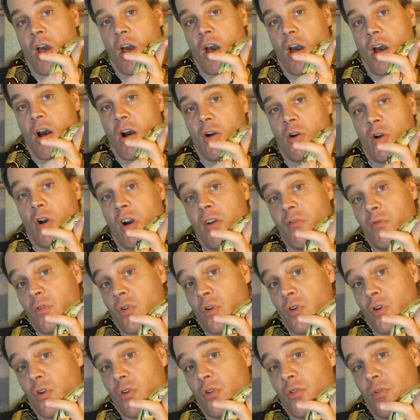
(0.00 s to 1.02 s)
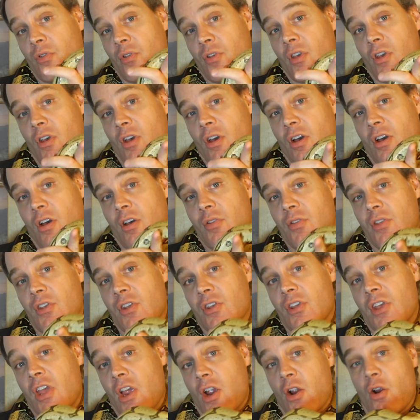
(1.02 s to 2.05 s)
I'll cover uh, the
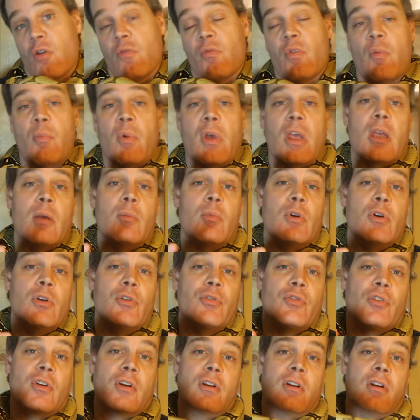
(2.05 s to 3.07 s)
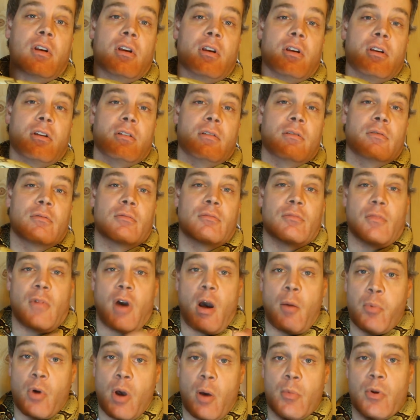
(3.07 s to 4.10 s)
care of the babies in a
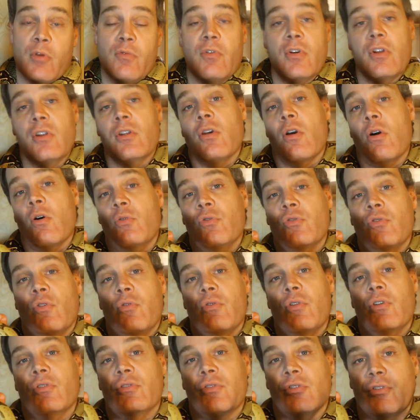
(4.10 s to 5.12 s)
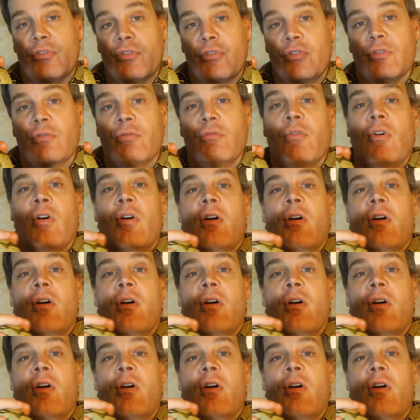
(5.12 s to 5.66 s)
upcoming video, so this is